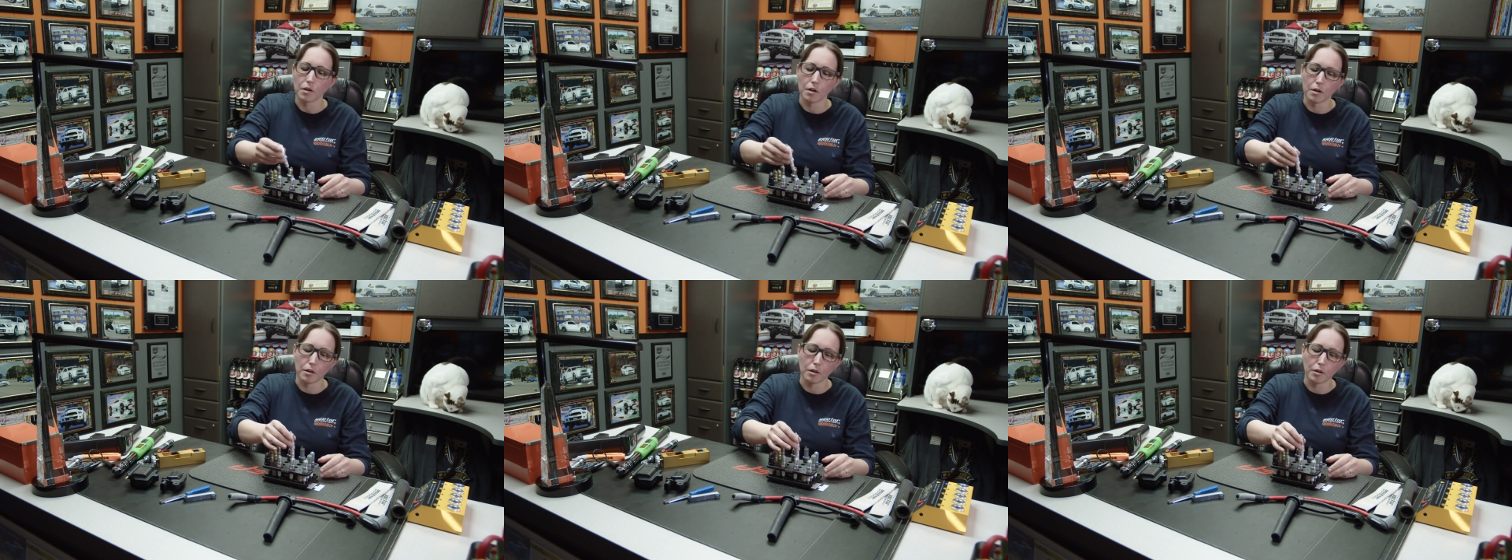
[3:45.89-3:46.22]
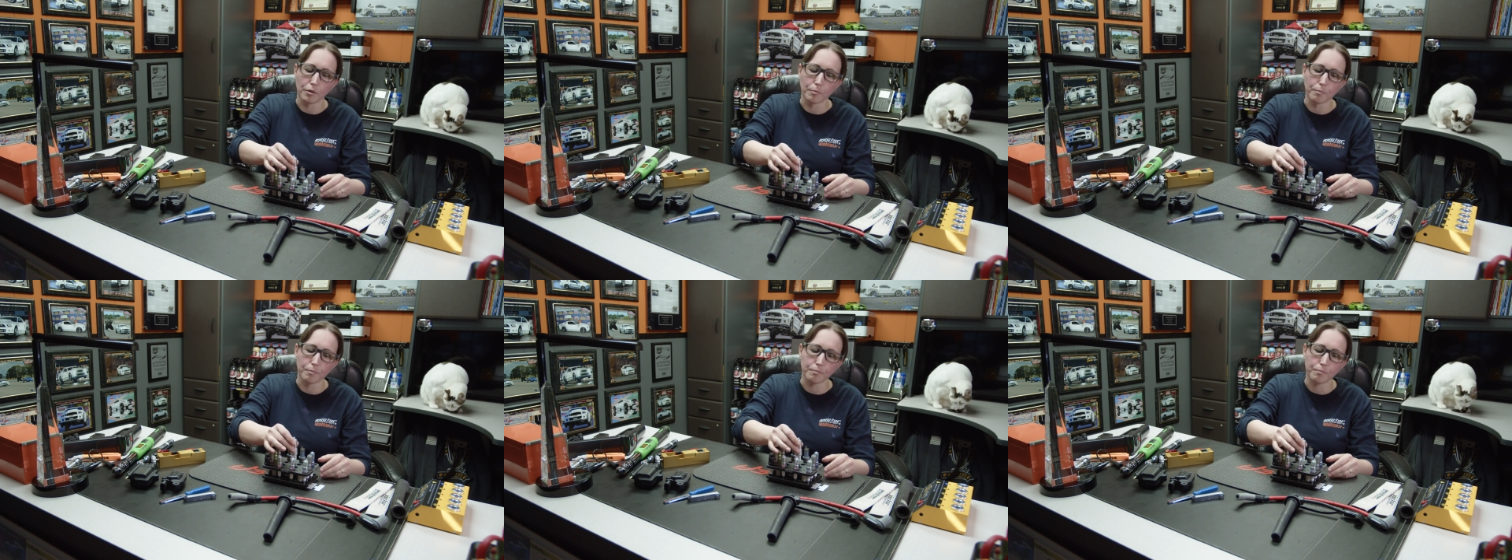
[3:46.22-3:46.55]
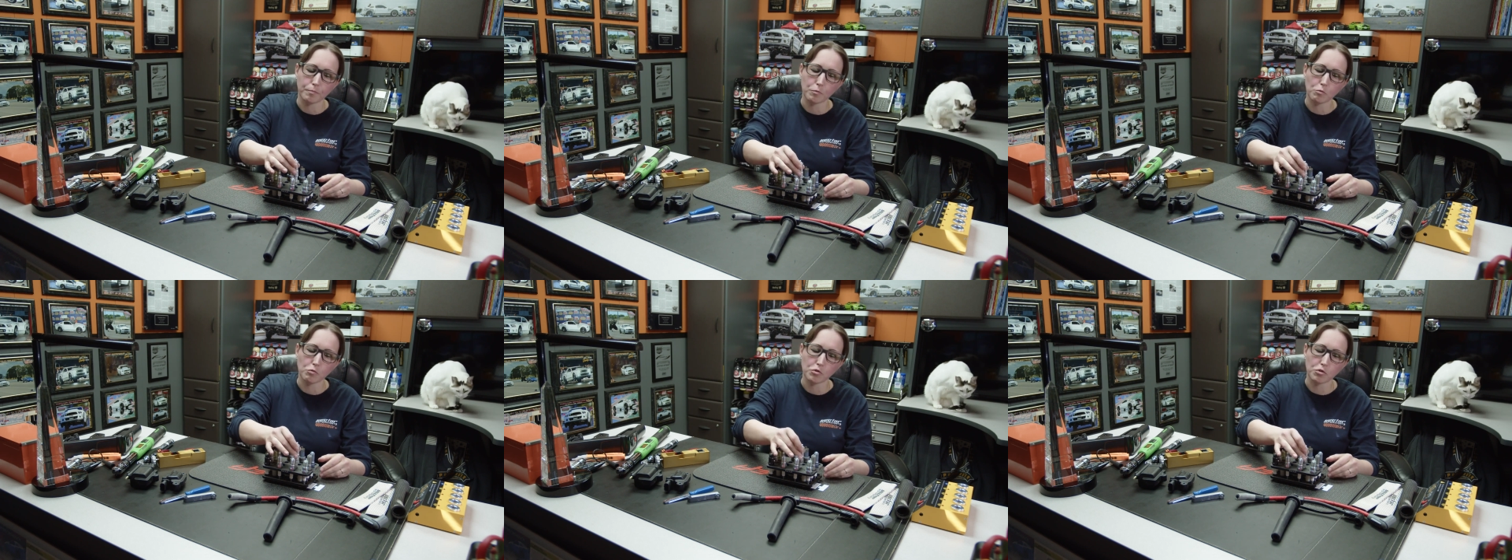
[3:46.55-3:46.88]
Um,
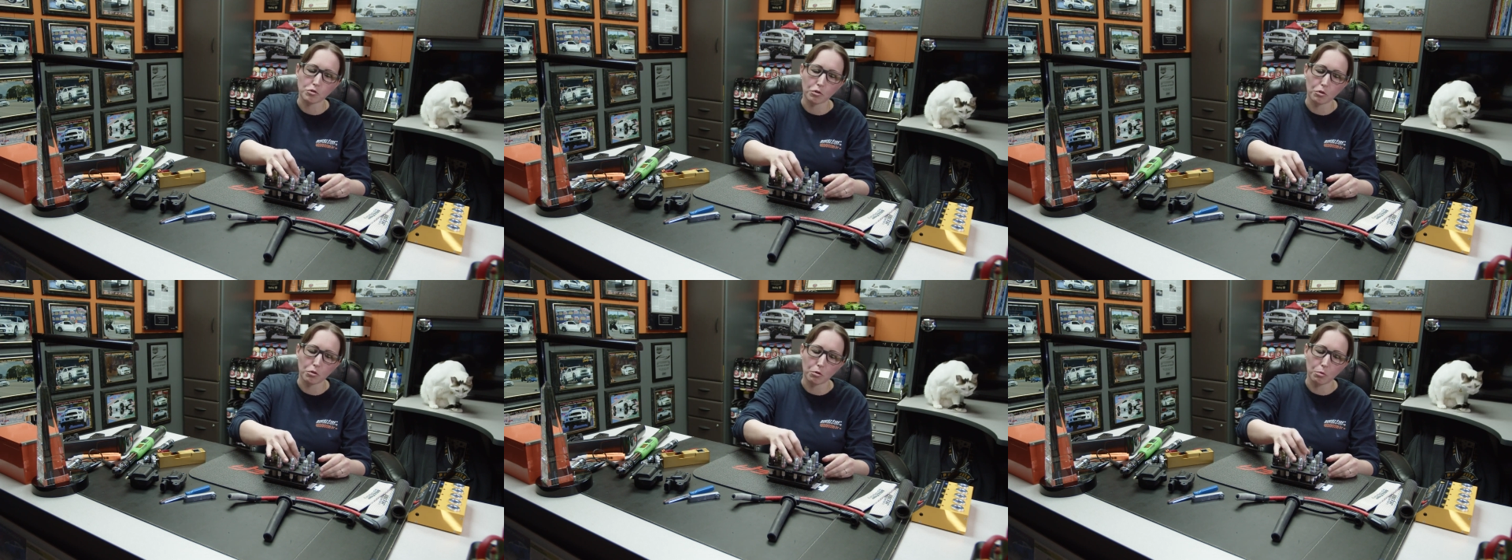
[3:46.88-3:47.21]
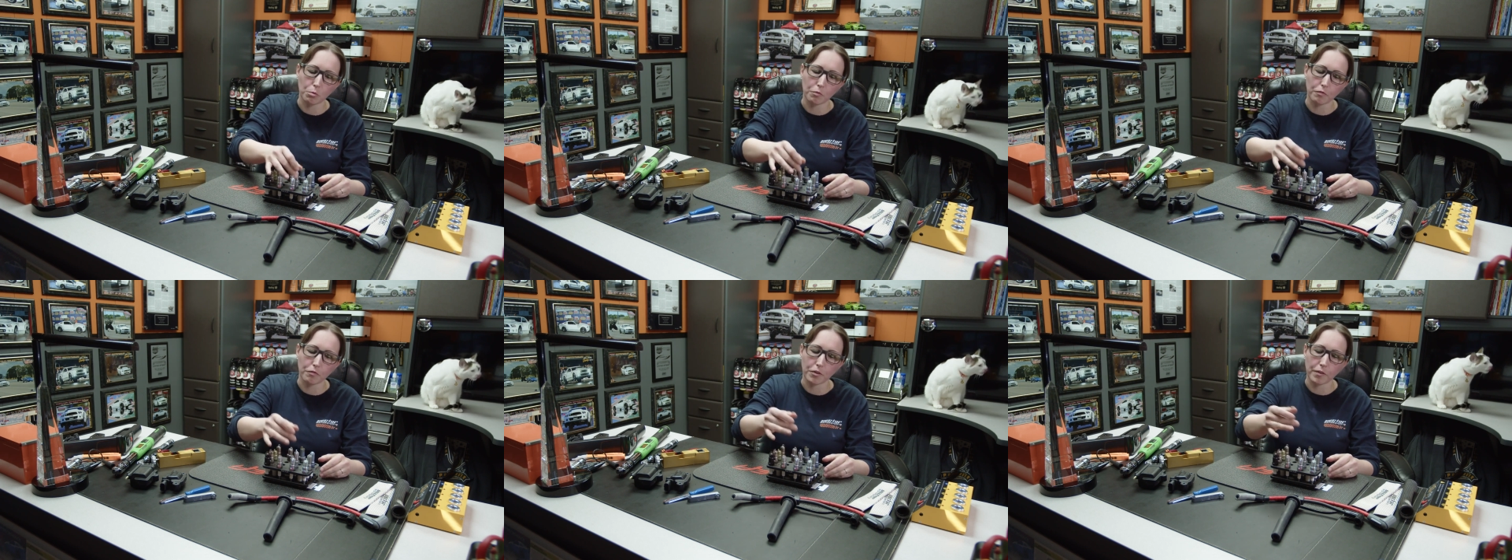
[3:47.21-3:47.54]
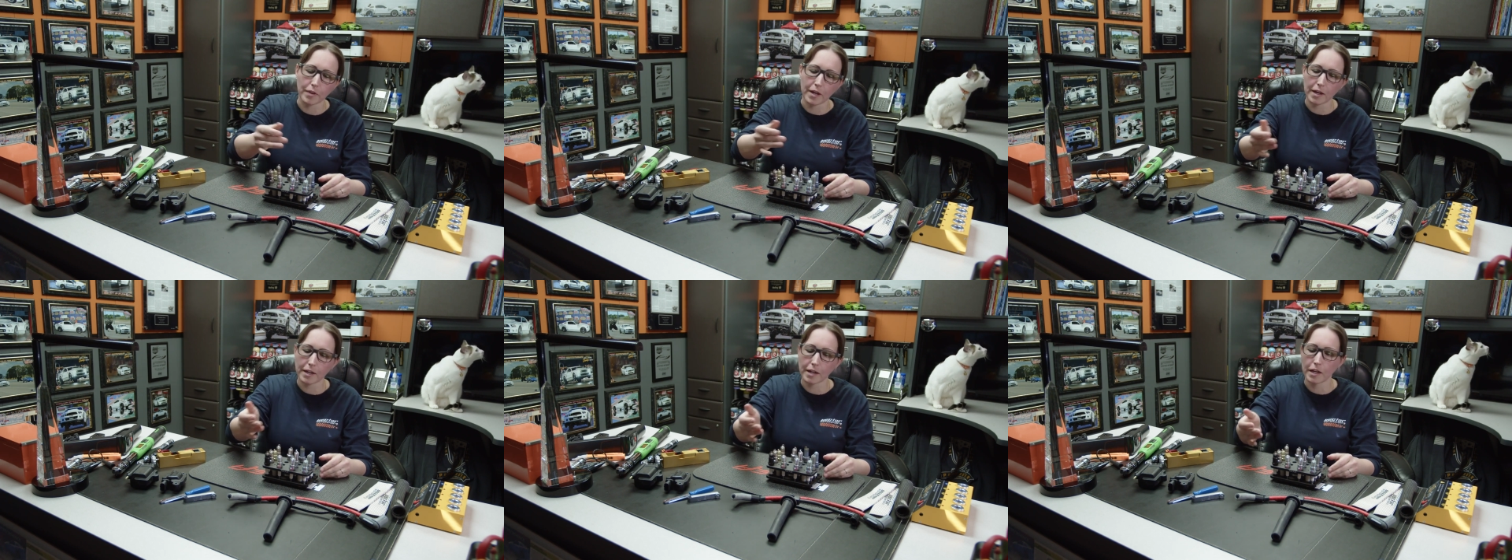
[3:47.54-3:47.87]
so for
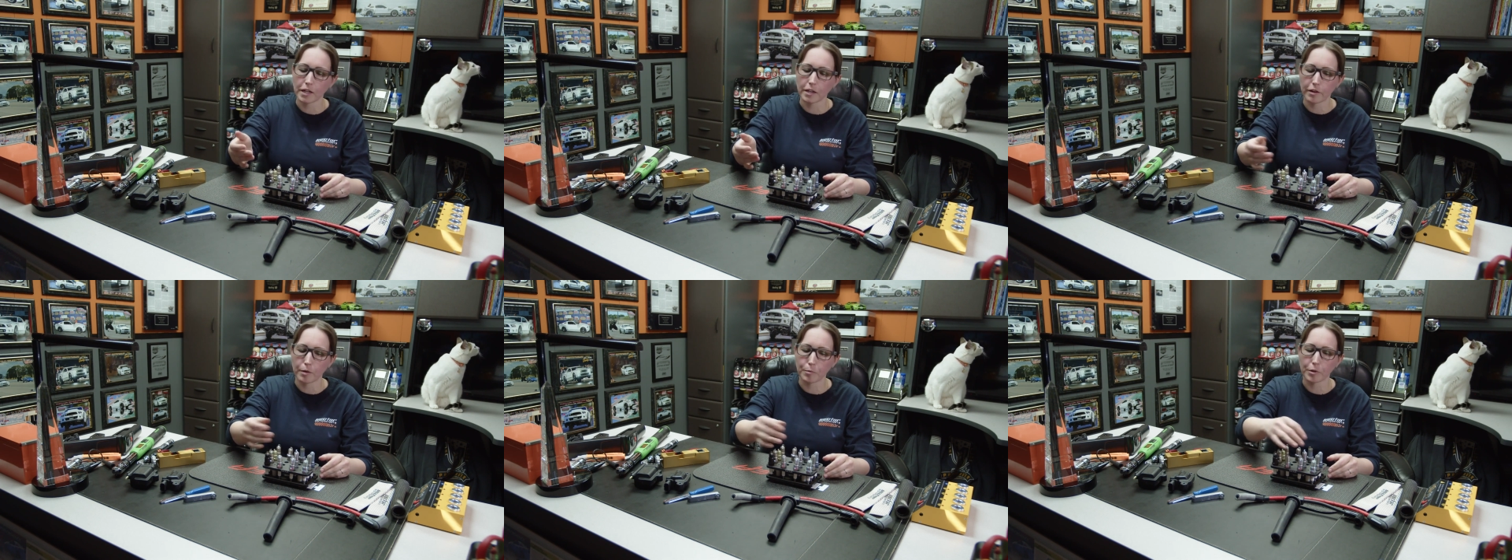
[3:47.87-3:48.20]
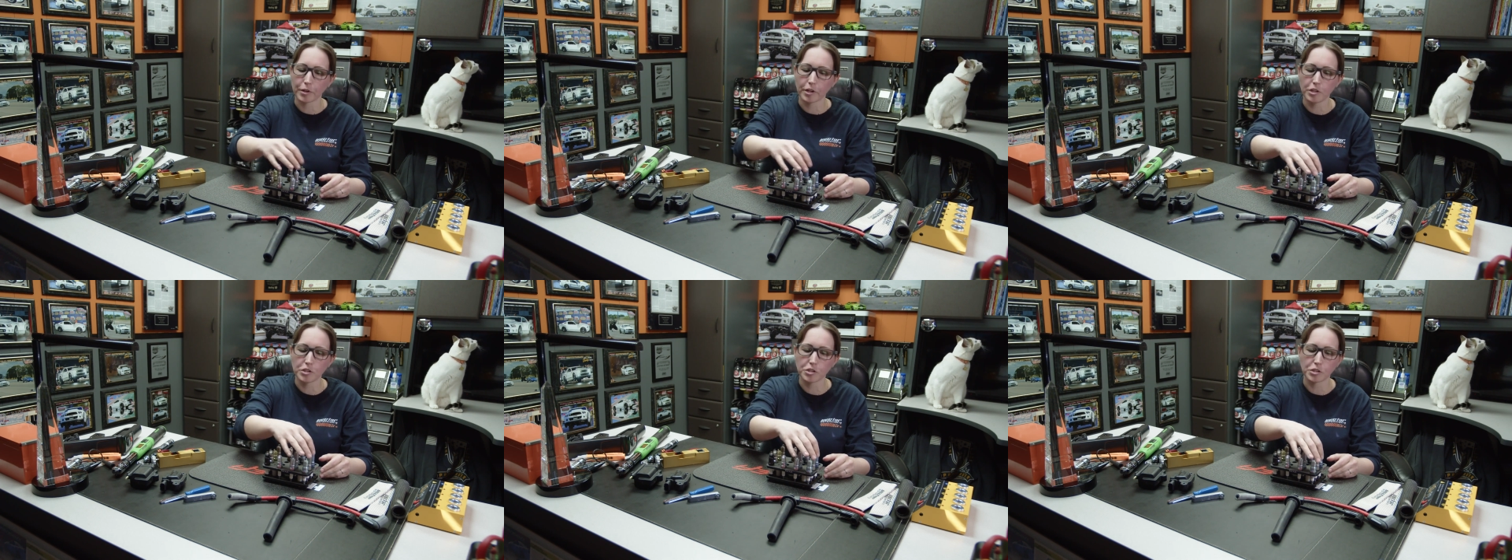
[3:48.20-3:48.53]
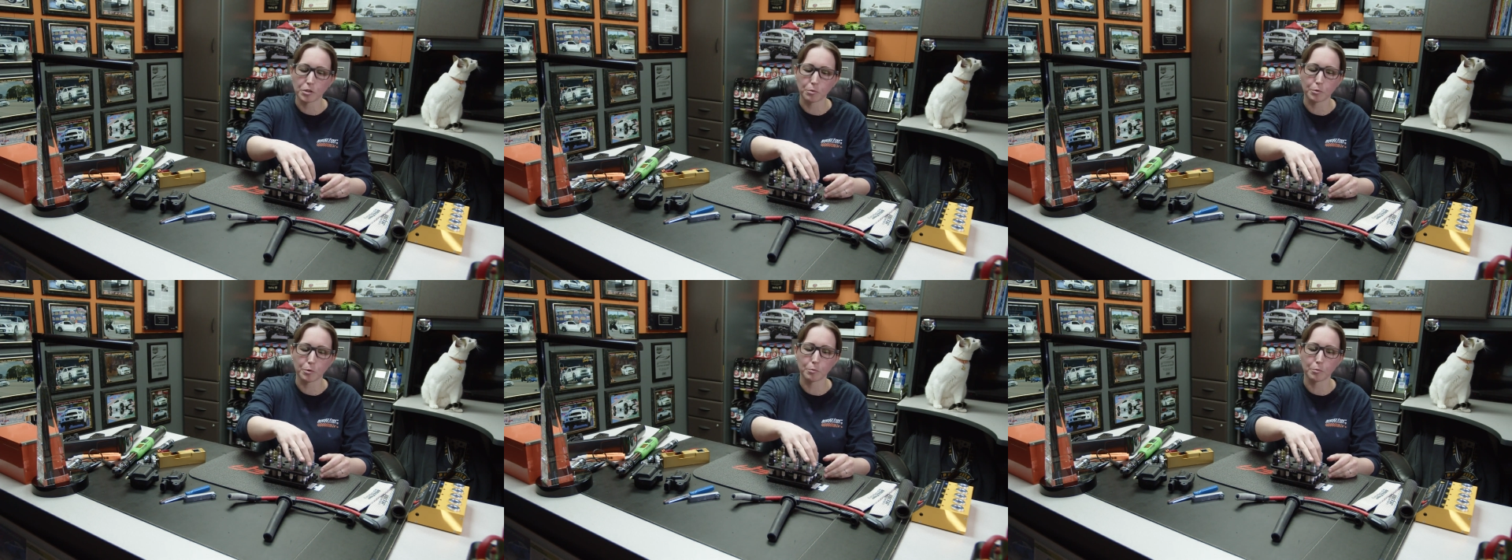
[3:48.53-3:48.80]
that kind of application,